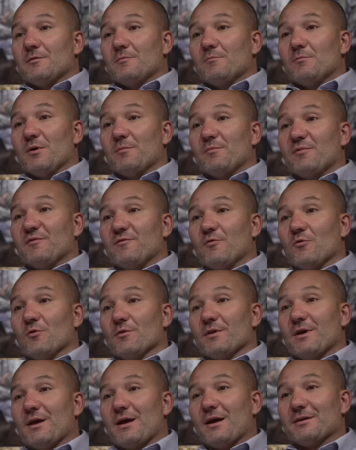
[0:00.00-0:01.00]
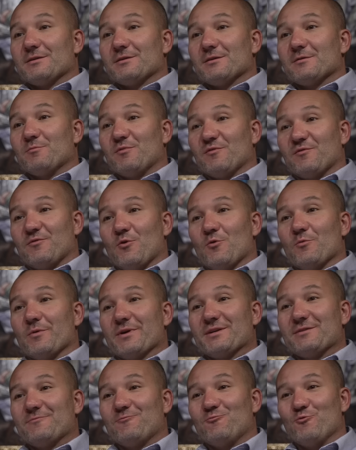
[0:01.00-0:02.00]
But before that, before
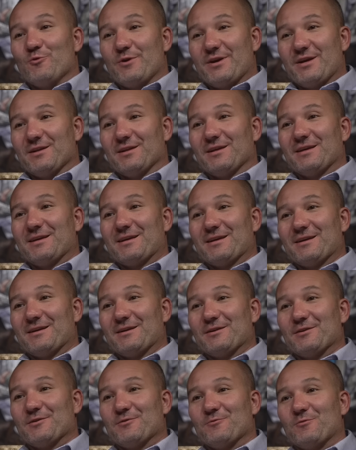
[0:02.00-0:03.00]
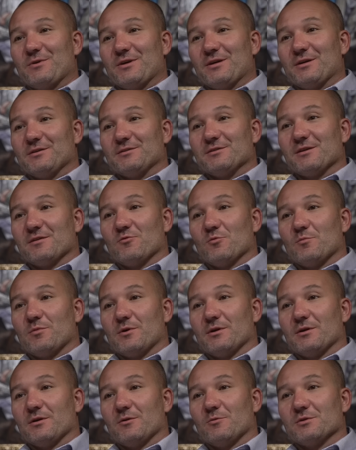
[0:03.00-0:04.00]
we really get into the weeds,
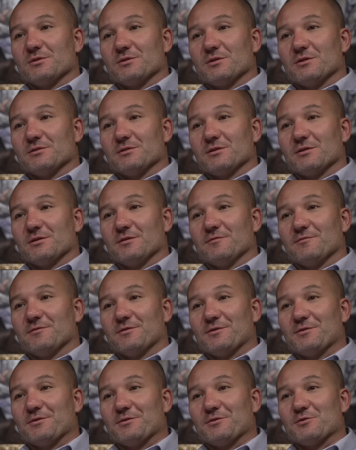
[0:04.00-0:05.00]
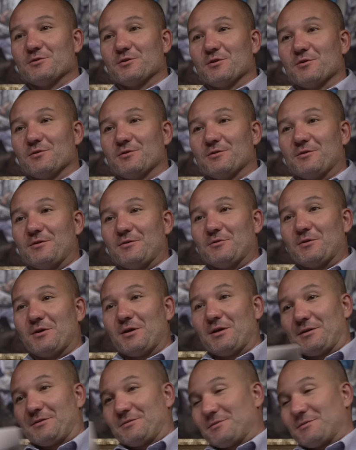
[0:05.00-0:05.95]
everybody always gets a gift on this show. You know that.